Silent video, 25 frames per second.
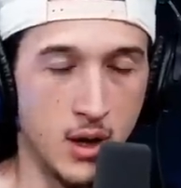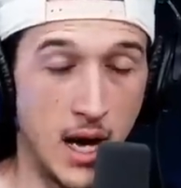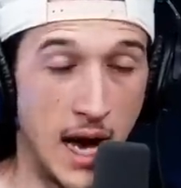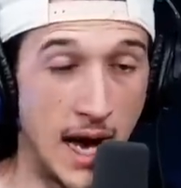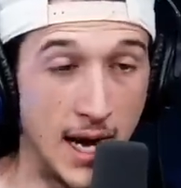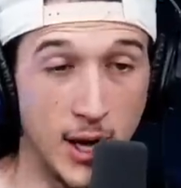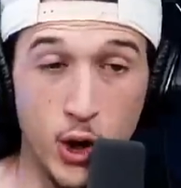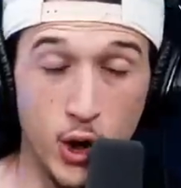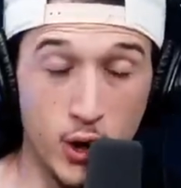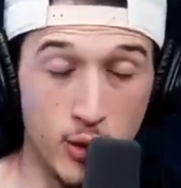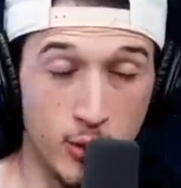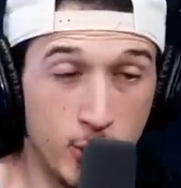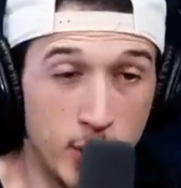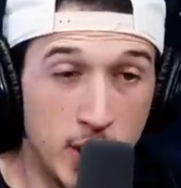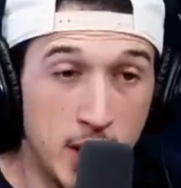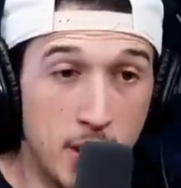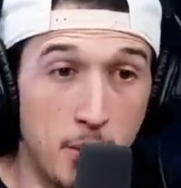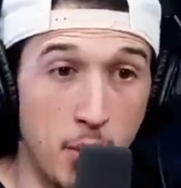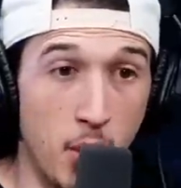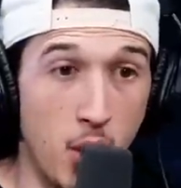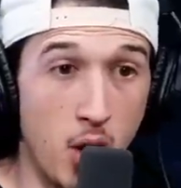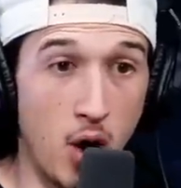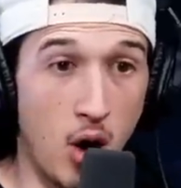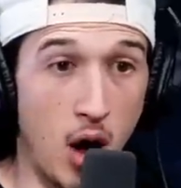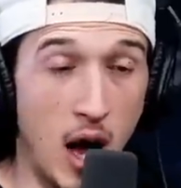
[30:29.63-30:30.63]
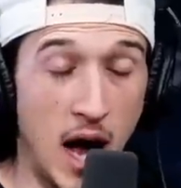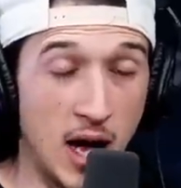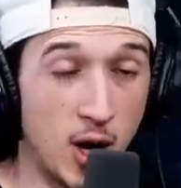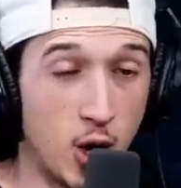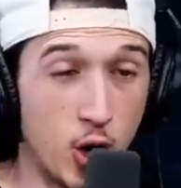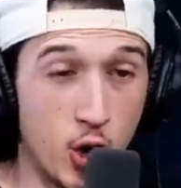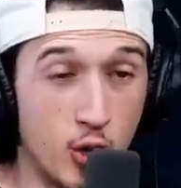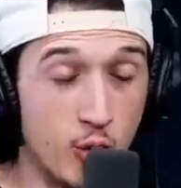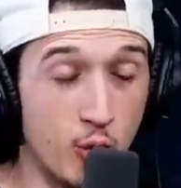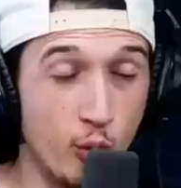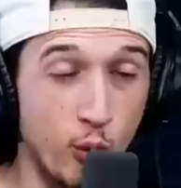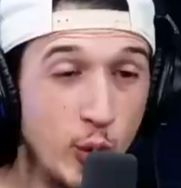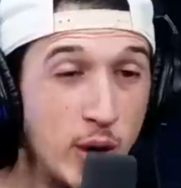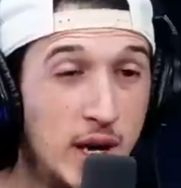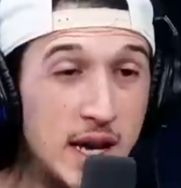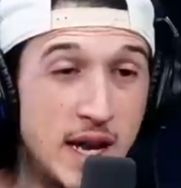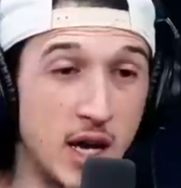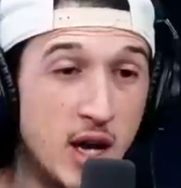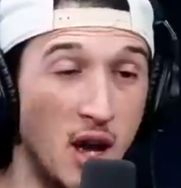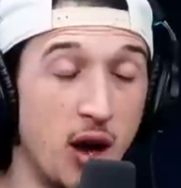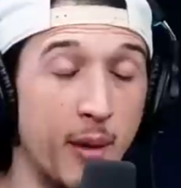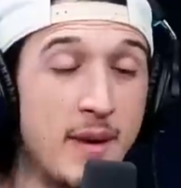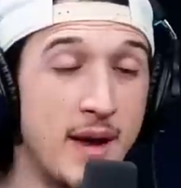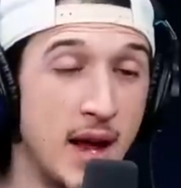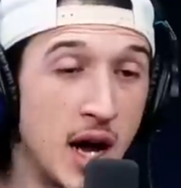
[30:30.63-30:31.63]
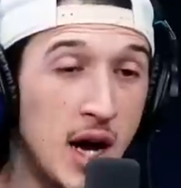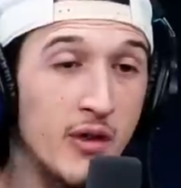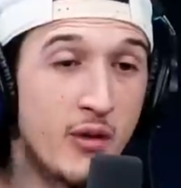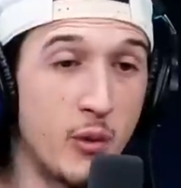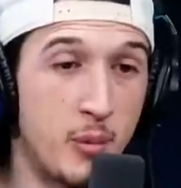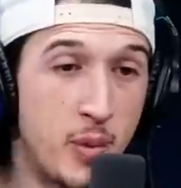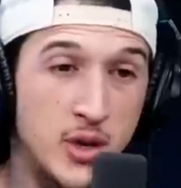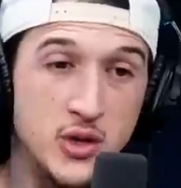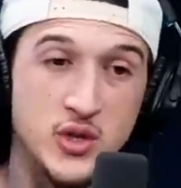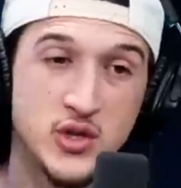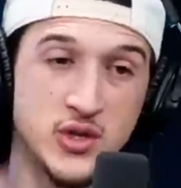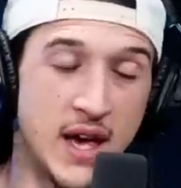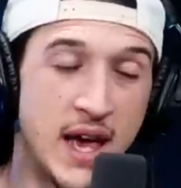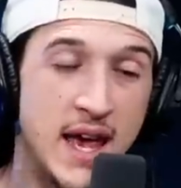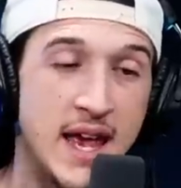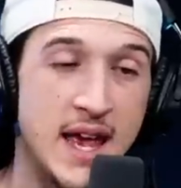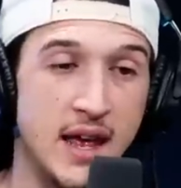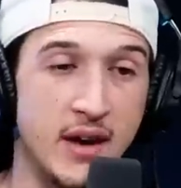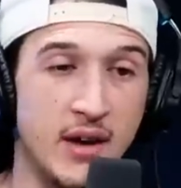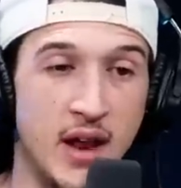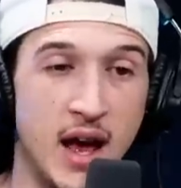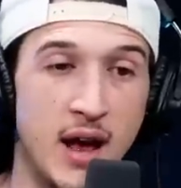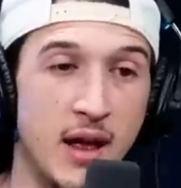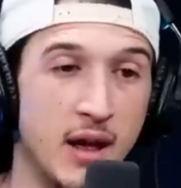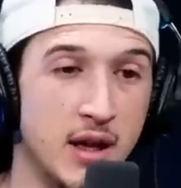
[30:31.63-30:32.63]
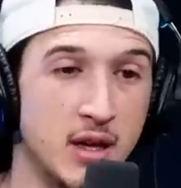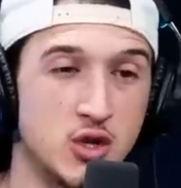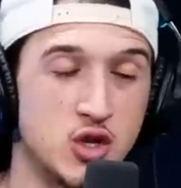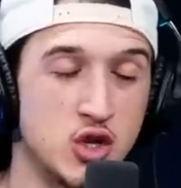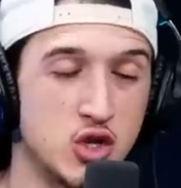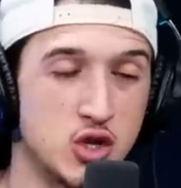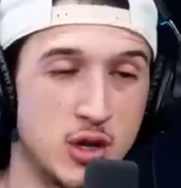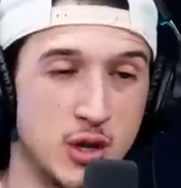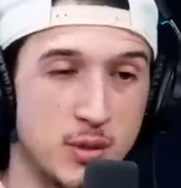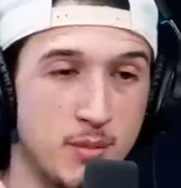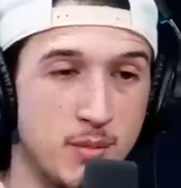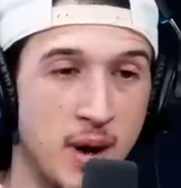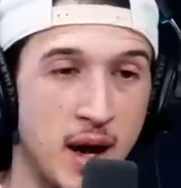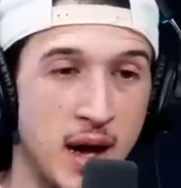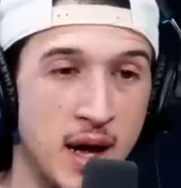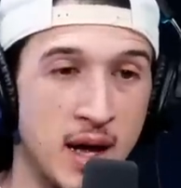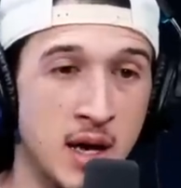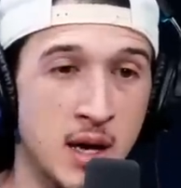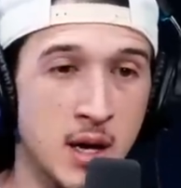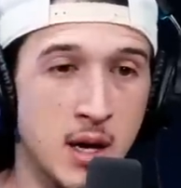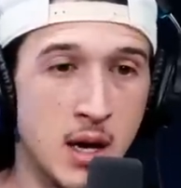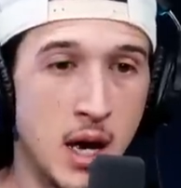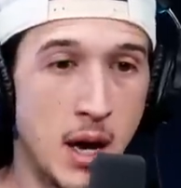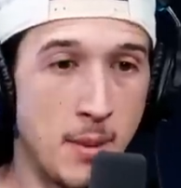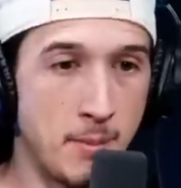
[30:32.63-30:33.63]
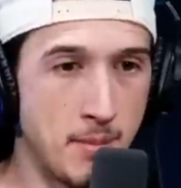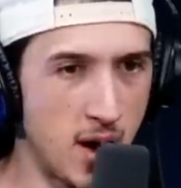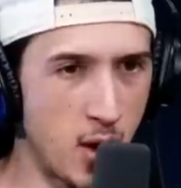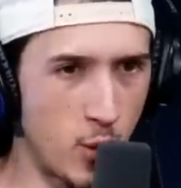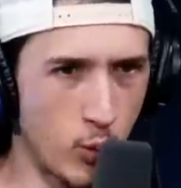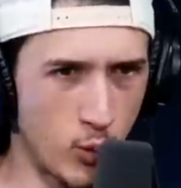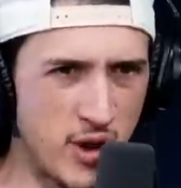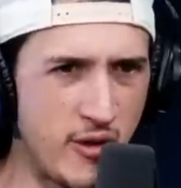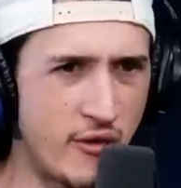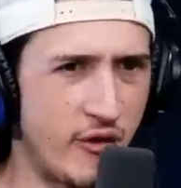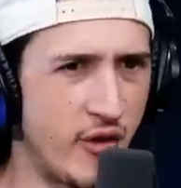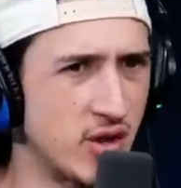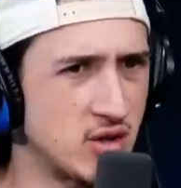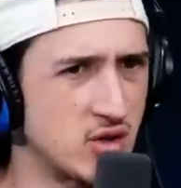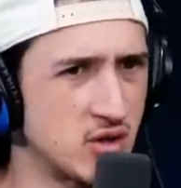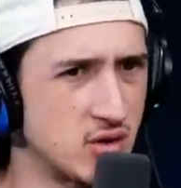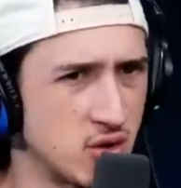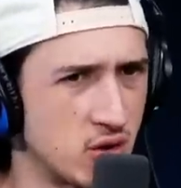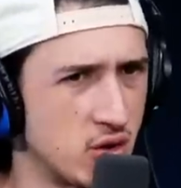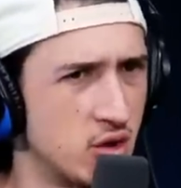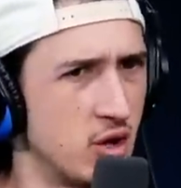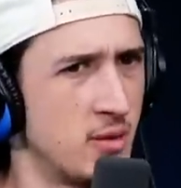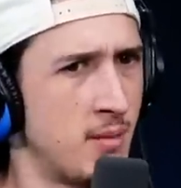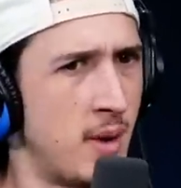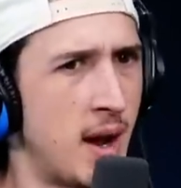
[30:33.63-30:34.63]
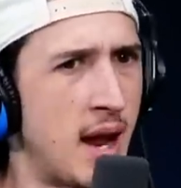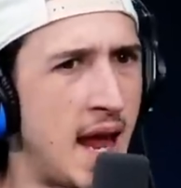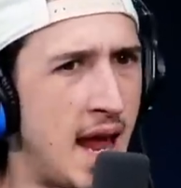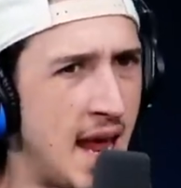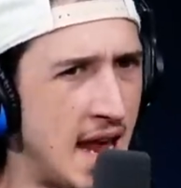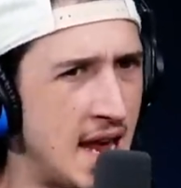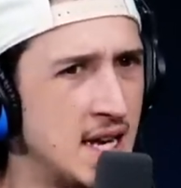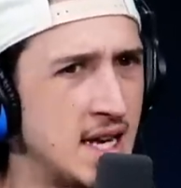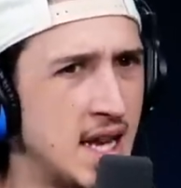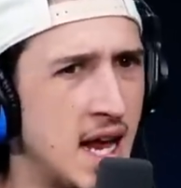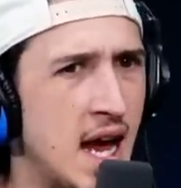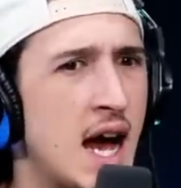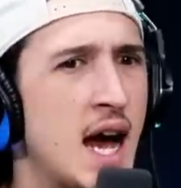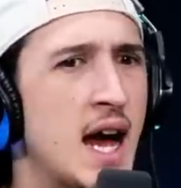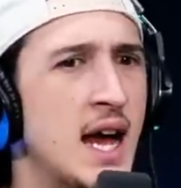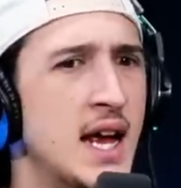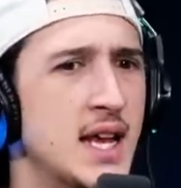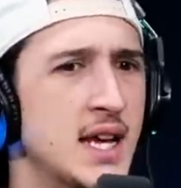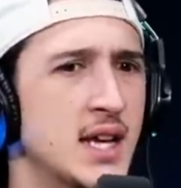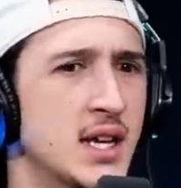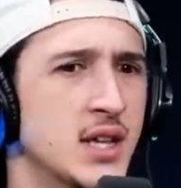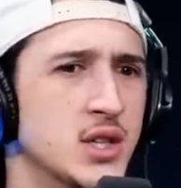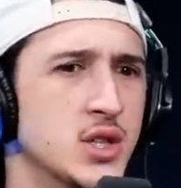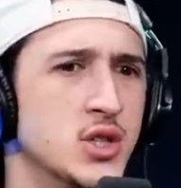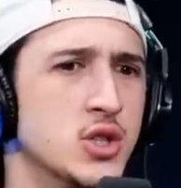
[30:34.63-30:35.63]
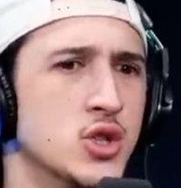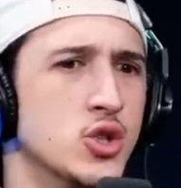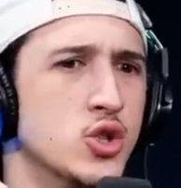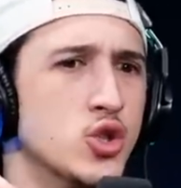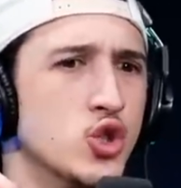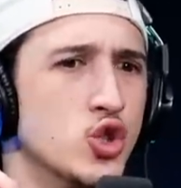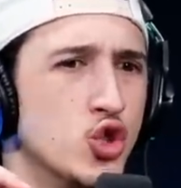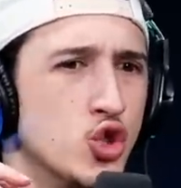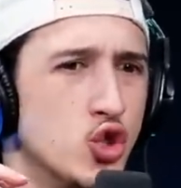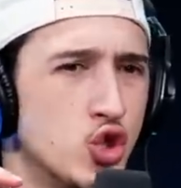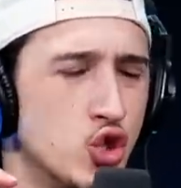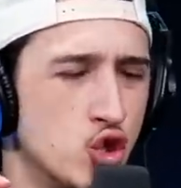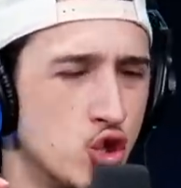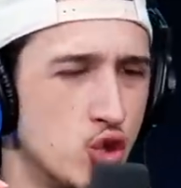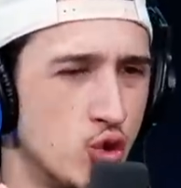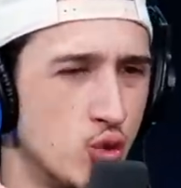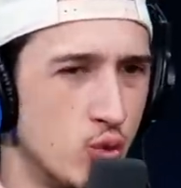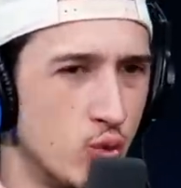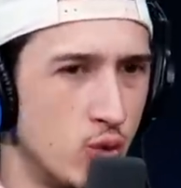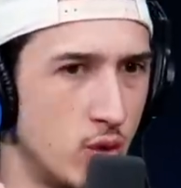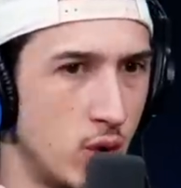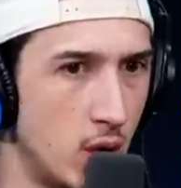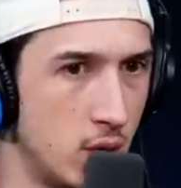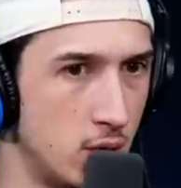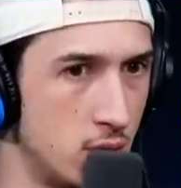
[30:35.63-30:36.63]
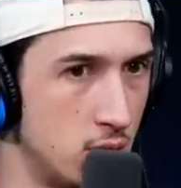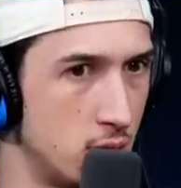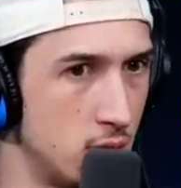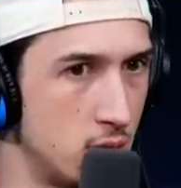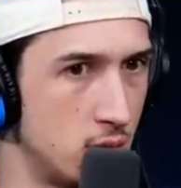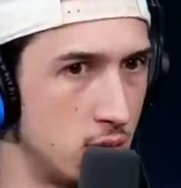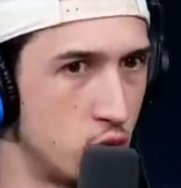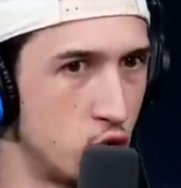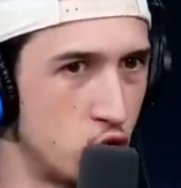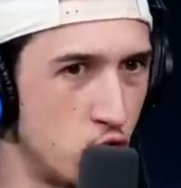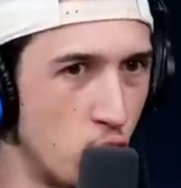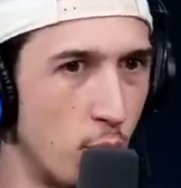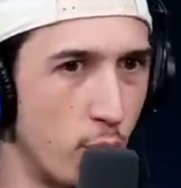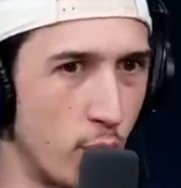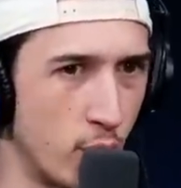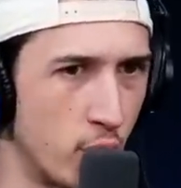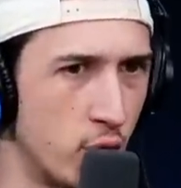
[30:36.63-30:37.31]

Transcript: I couldn't read a ball. I couldn't read it coming out of the pitcher's hand. I just, like, my reflexes are good. My hand-eye is super